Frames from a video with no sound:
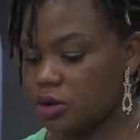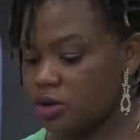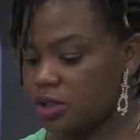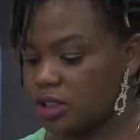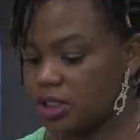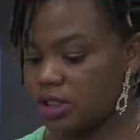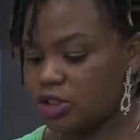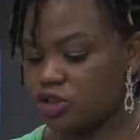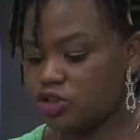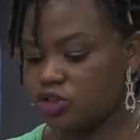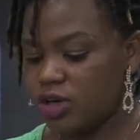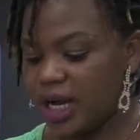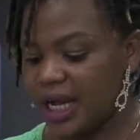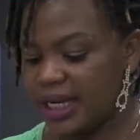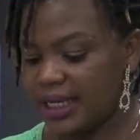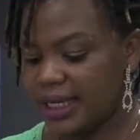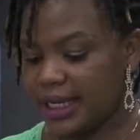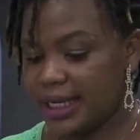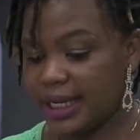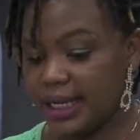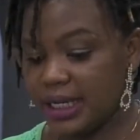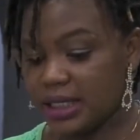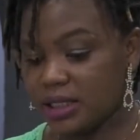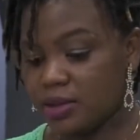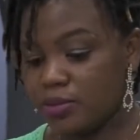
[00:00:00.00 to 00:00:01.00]
the
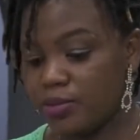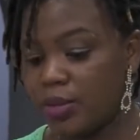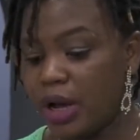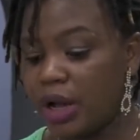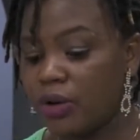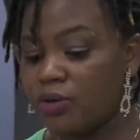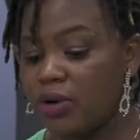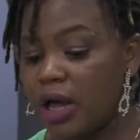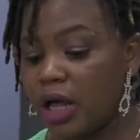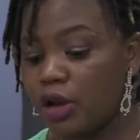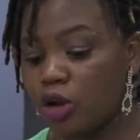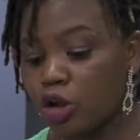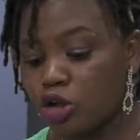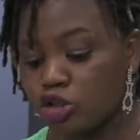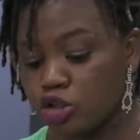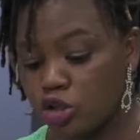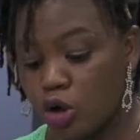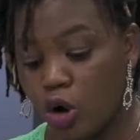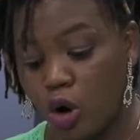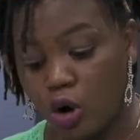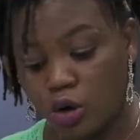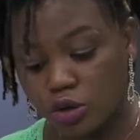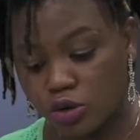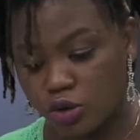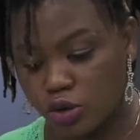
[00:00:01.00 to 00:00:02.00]
threading is manual, not
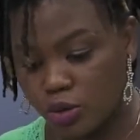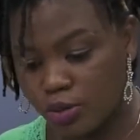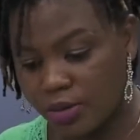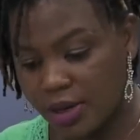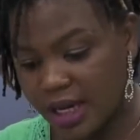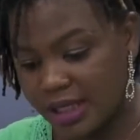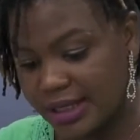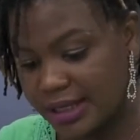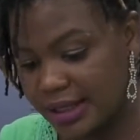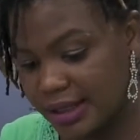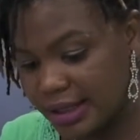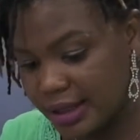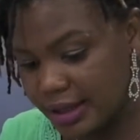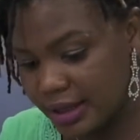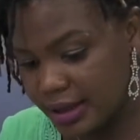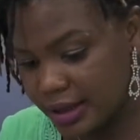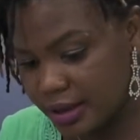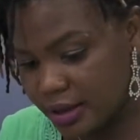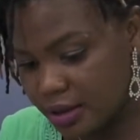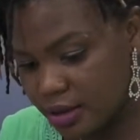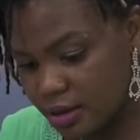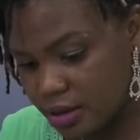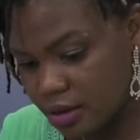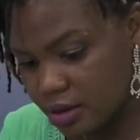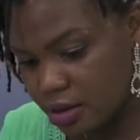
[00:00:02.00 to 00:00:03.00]
automatic.
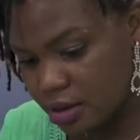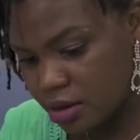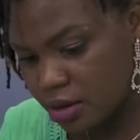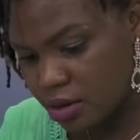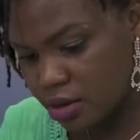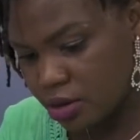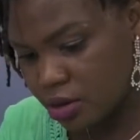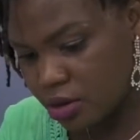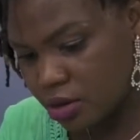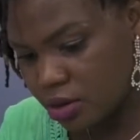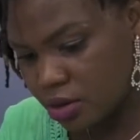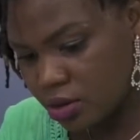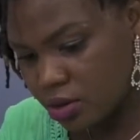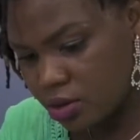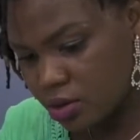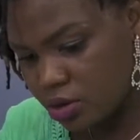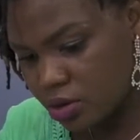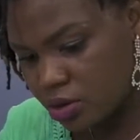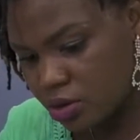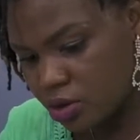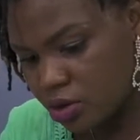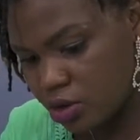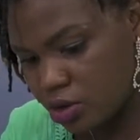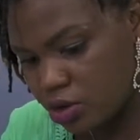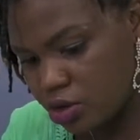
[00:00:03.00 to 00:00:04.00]

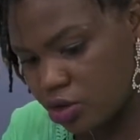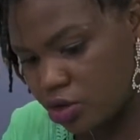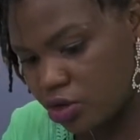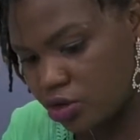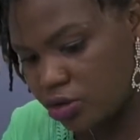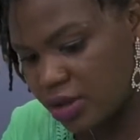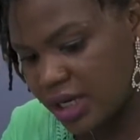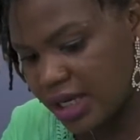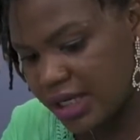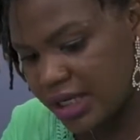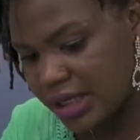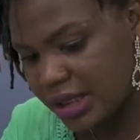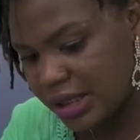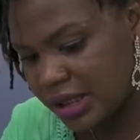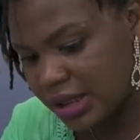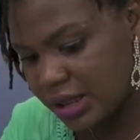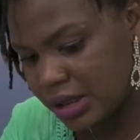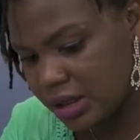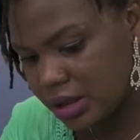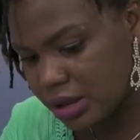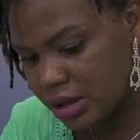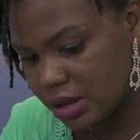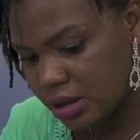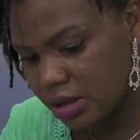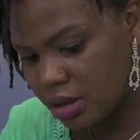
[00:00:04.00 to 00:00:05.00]
So you thread
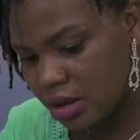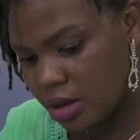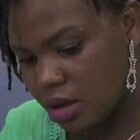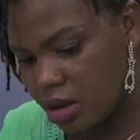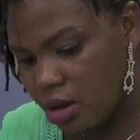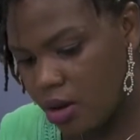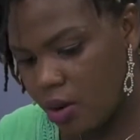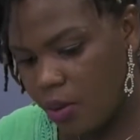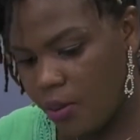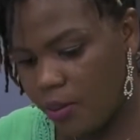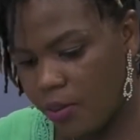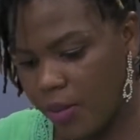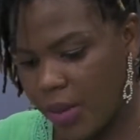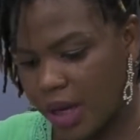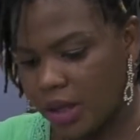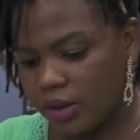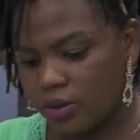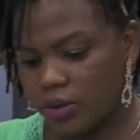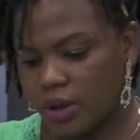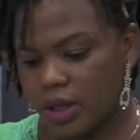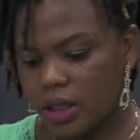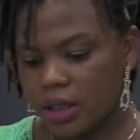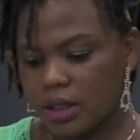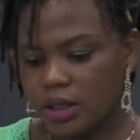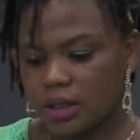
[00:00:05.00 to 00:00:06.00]
it
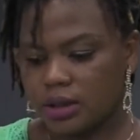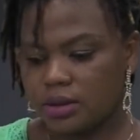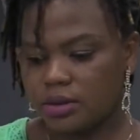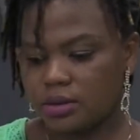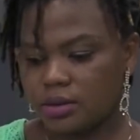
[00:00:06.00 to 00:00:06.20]
manually.